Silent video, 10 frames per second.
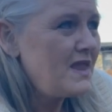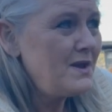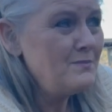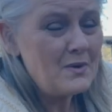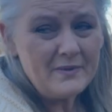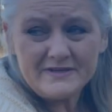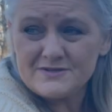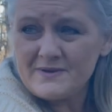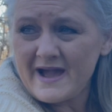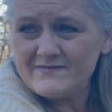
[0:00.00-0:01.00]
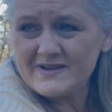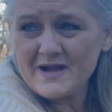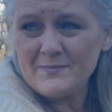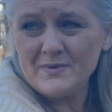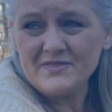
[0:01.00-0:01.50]
but we do have a
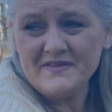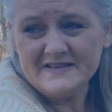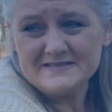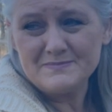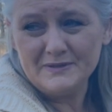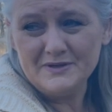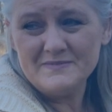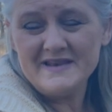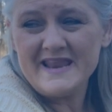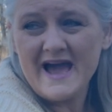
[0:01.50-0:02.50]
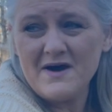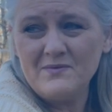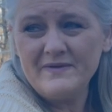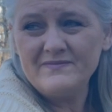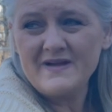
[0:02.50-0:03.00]
couple things blooming now.
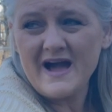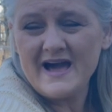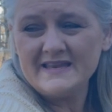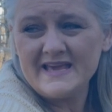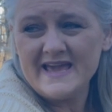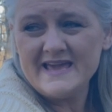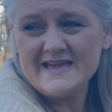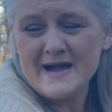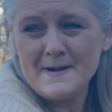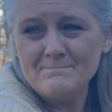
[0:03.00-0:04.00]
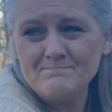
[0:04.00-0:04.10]
We've got a